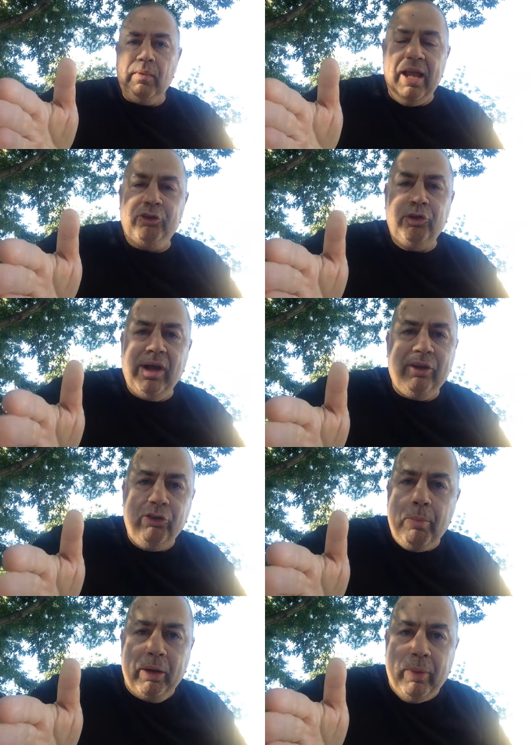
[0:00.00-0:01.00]
As you guys
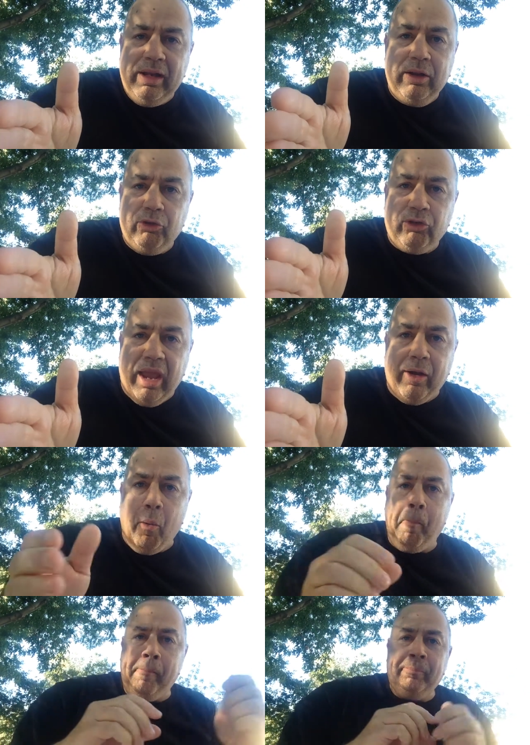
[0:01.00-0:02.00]
know, my rating scale.
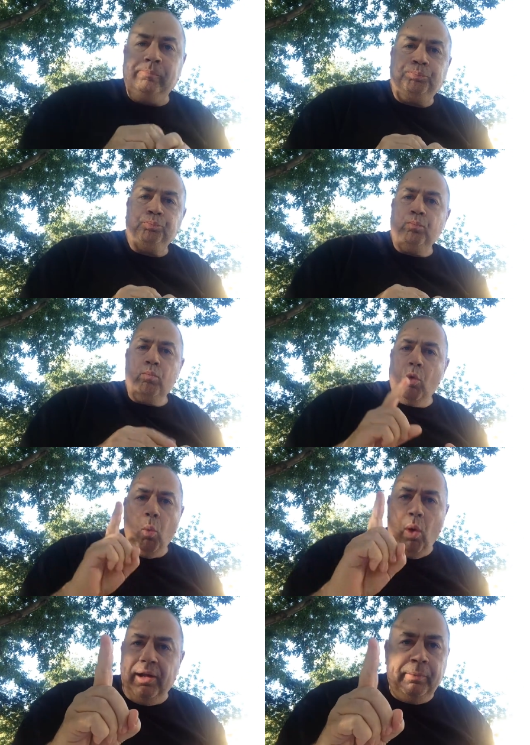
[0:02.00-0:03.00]

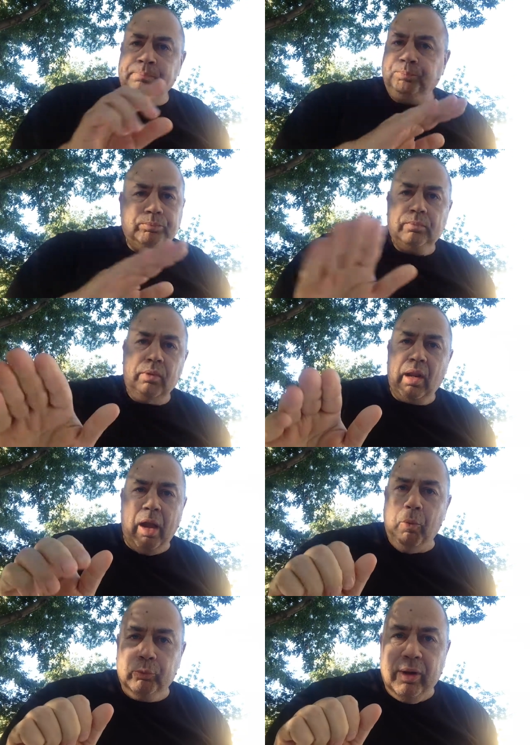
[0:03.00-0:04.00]
One, I
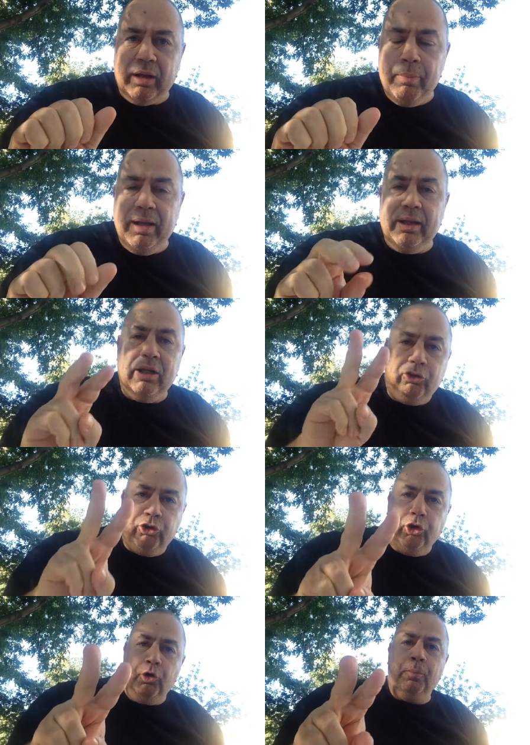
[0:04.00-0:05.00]
wouldn't recommend it.
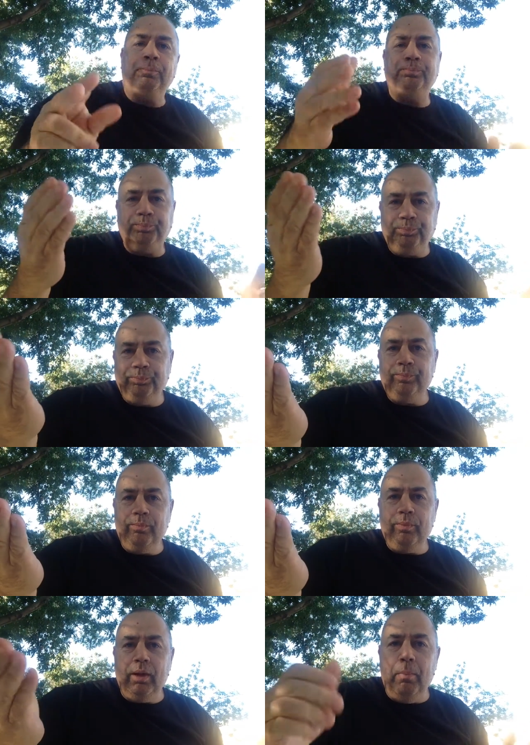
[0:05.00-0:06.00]
Two,
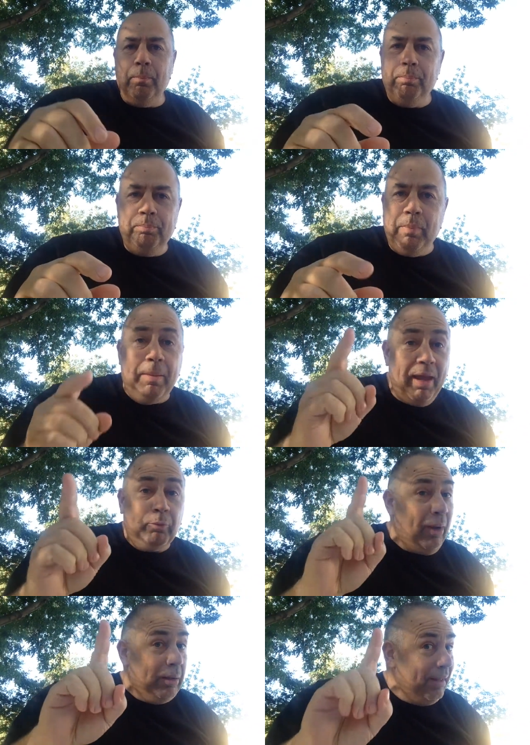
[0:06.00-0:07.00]
maybe
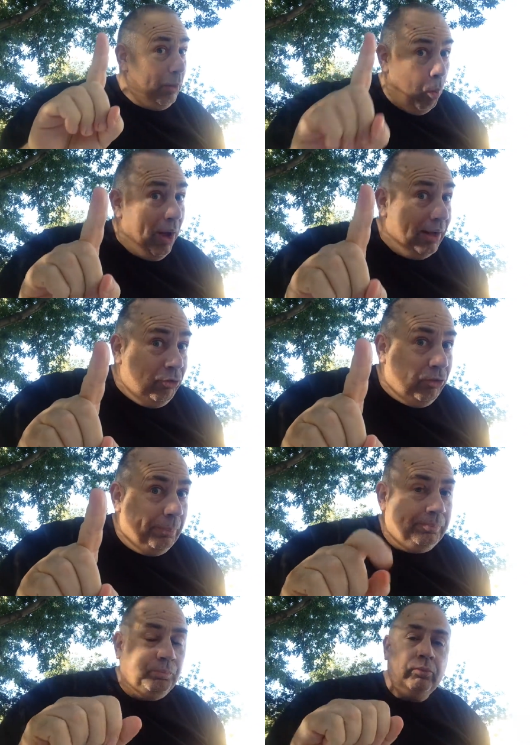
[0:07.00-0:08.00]
I'd recommend it once.
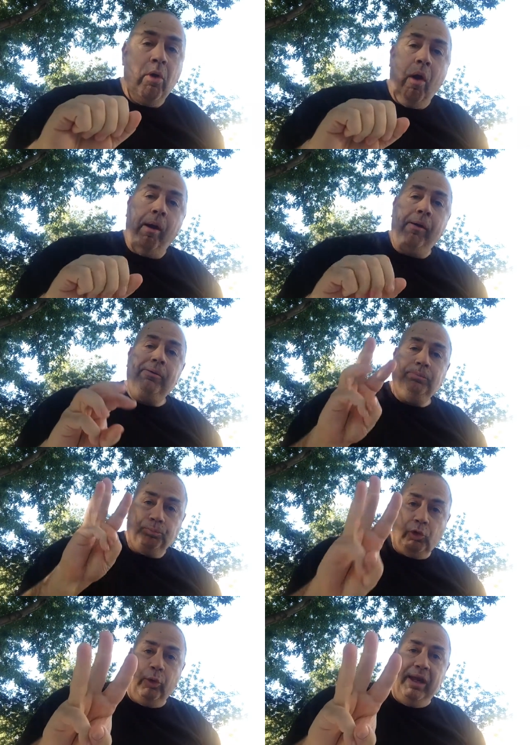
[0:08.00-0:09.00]

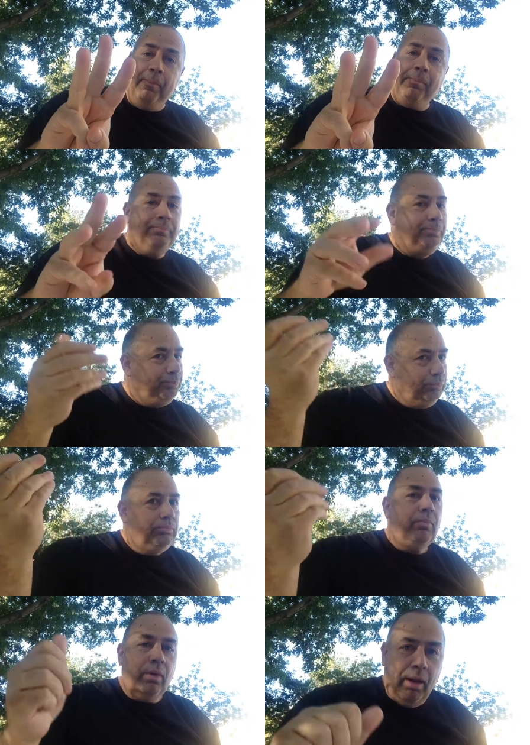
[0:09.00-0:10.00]
Three,
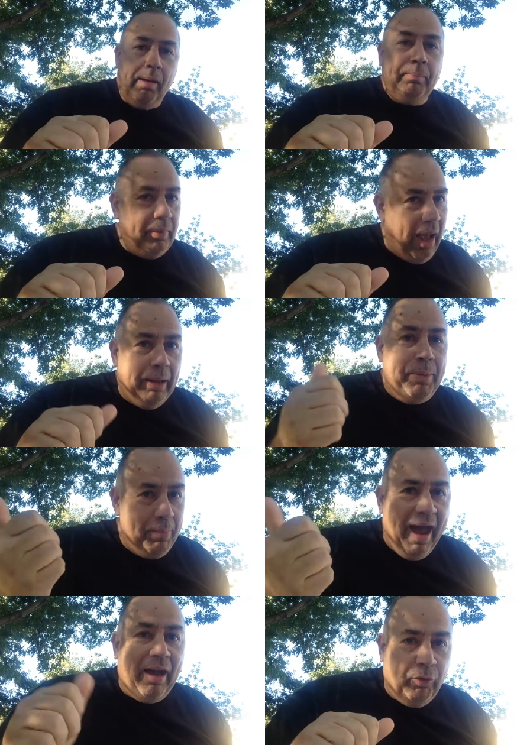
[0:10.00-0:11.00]
I'd be
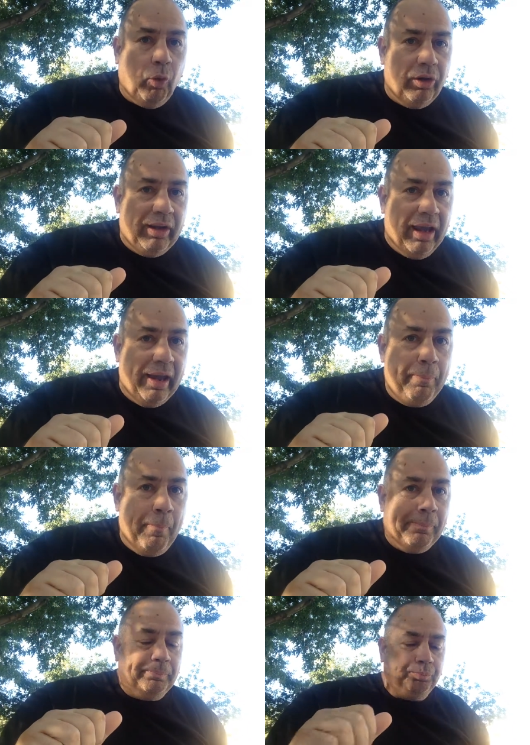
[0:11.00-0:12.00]
back for it
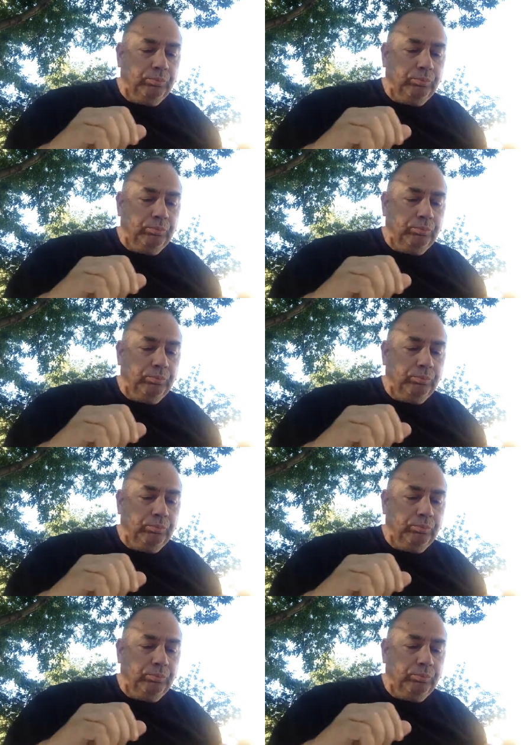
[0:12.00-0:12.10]
again